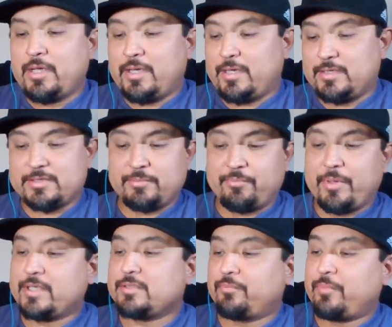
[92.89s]
and it's a
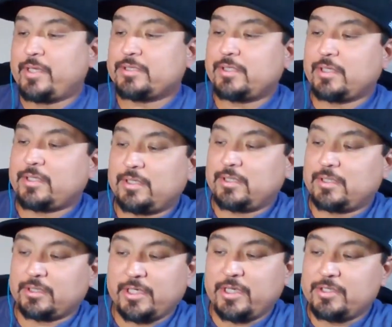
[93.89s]
basic
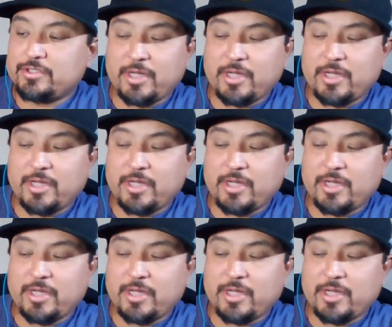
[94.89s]
King